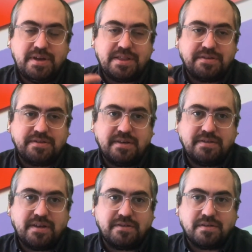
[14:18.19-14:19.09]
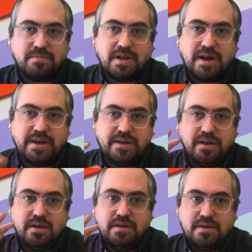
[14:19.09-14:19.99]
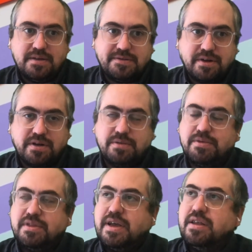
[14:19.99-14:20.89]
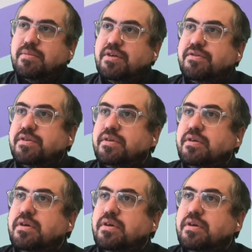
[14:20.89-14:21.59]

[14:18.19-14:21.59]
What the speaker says: and the CSS is applied, it started with the animation.